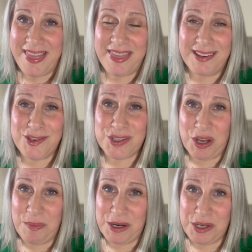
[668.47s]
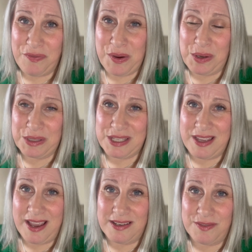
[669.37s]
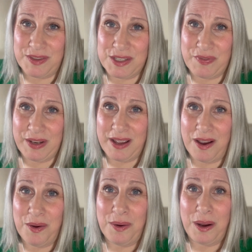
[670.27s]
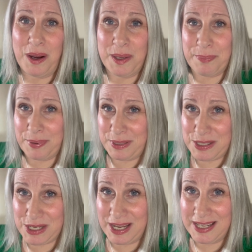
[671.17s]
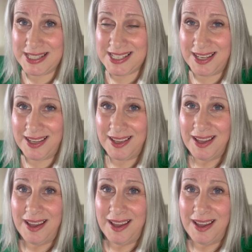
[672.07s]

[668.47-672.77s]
Thank you so much if you got to the end of this video. I appreciate it.